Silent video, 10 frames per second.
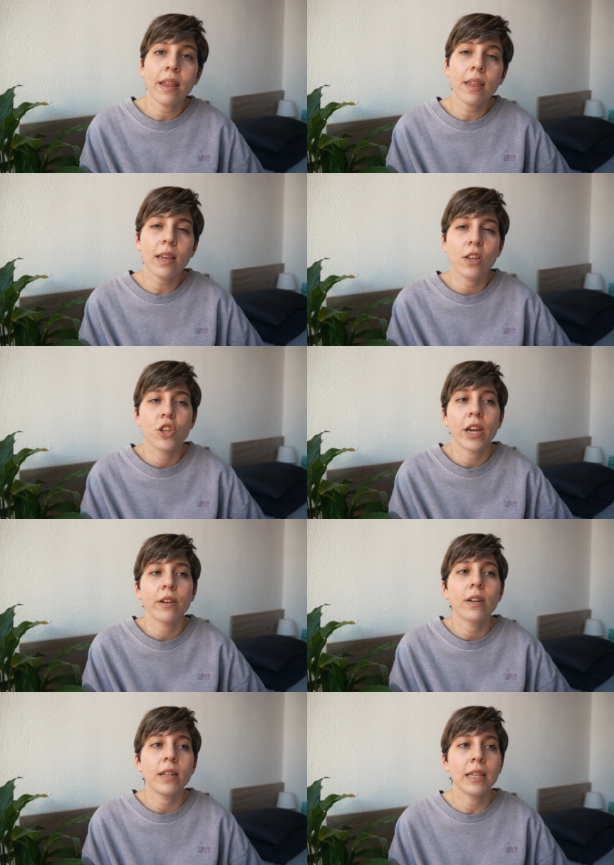I think in
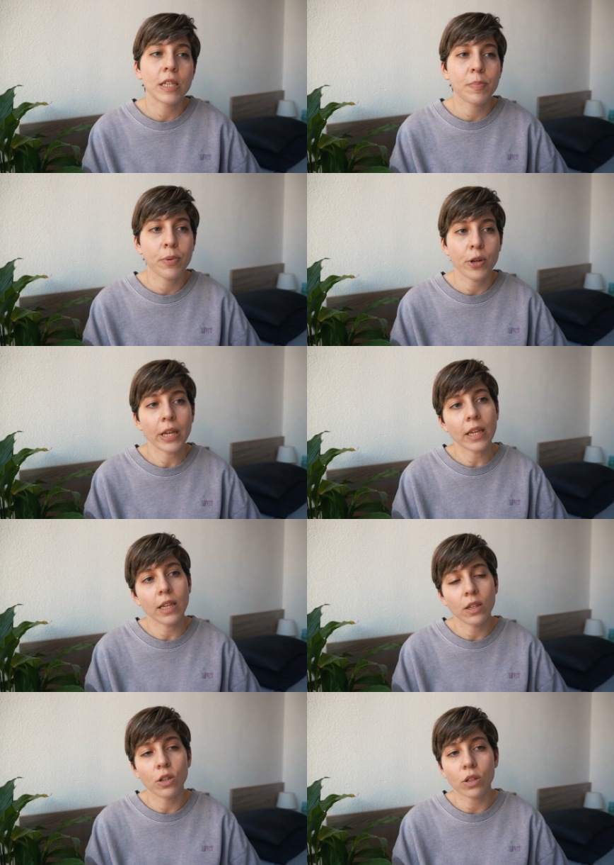general, it's
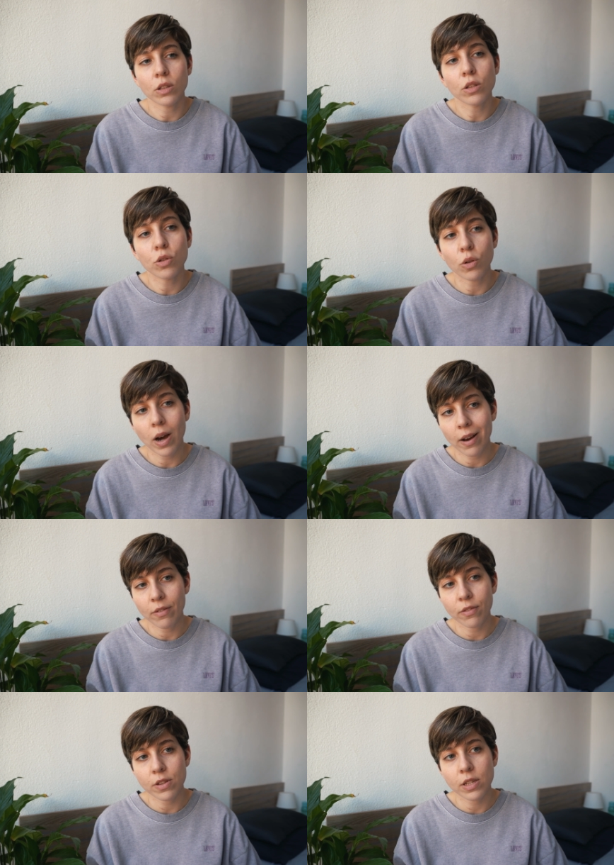pretty good to
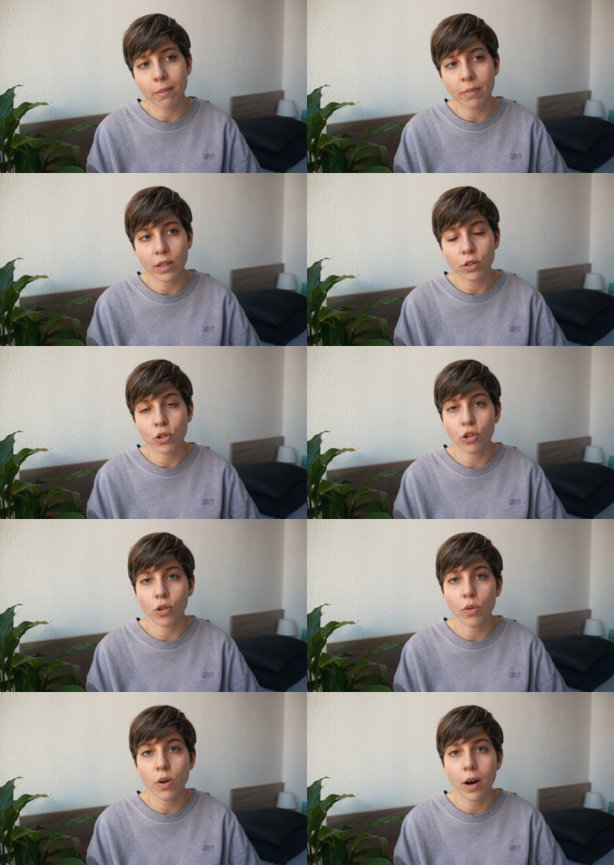have something to
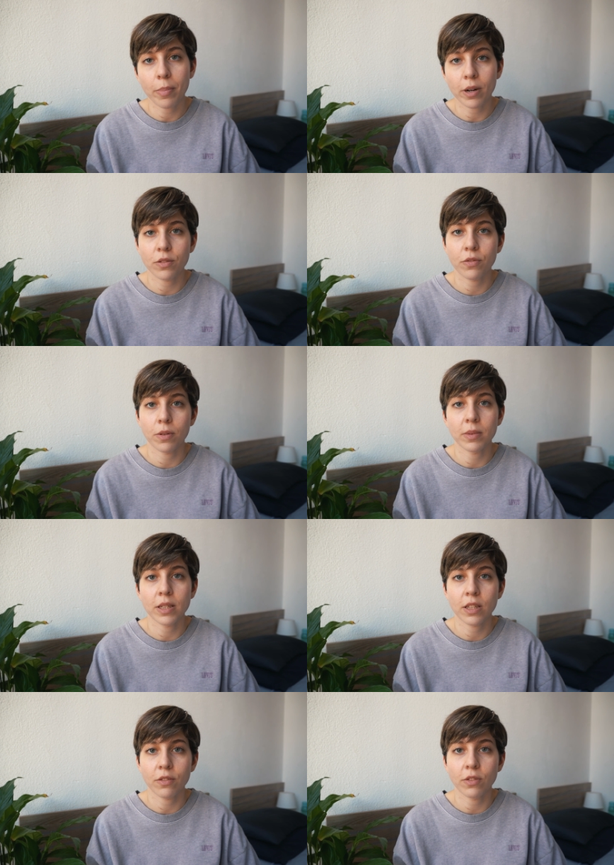show apart from the
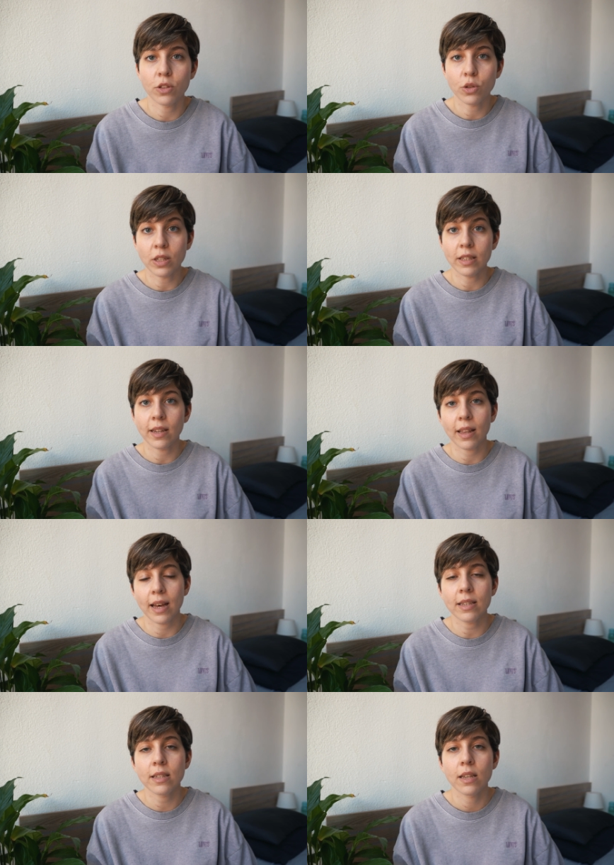stuff that you did in
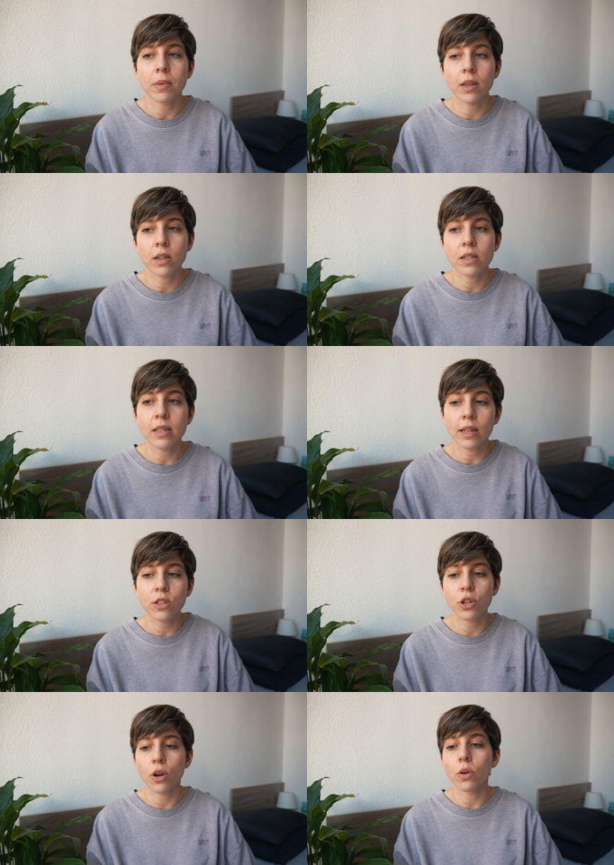class, because that
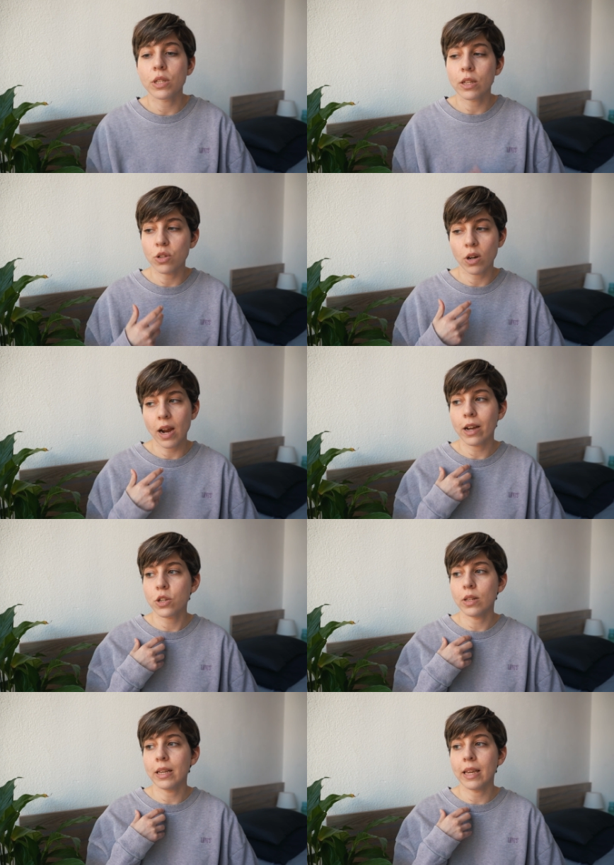shows that you are
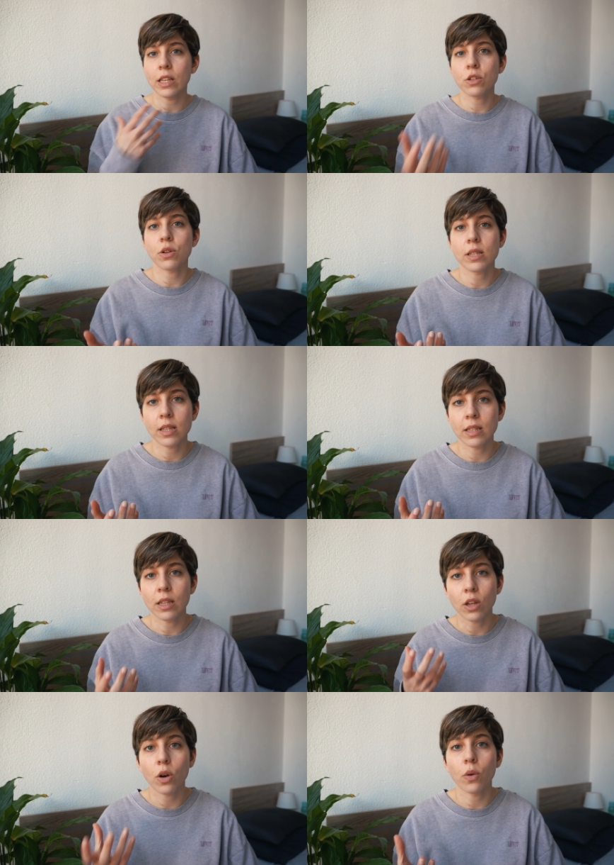actually interested
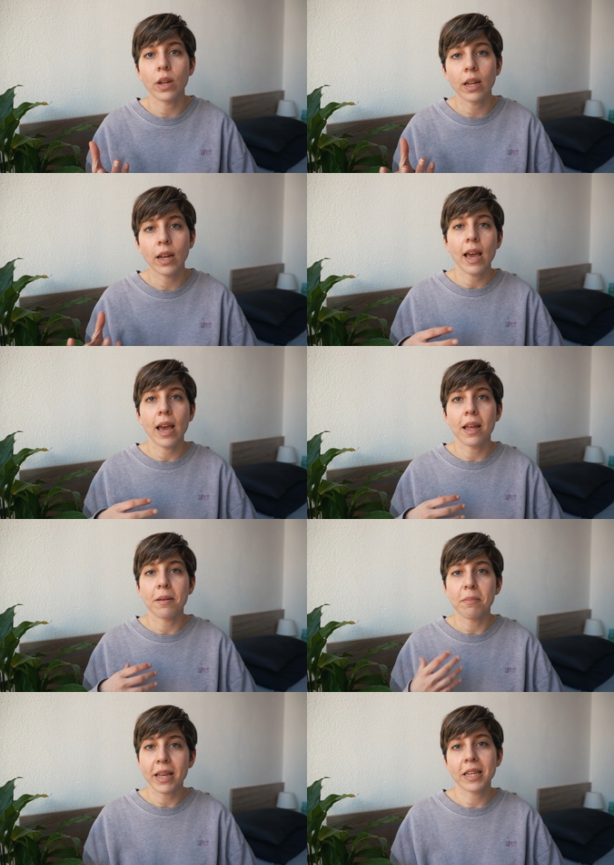in coding
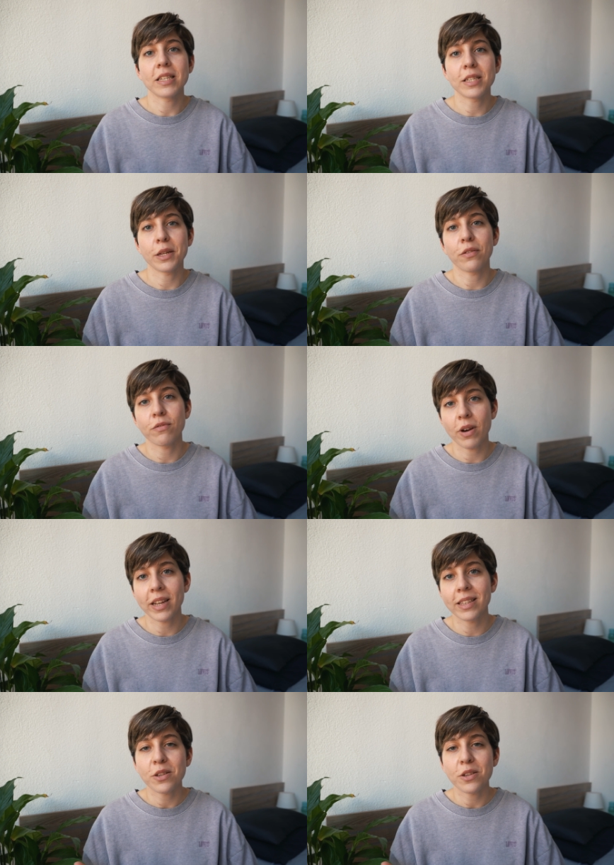and making stuff, right?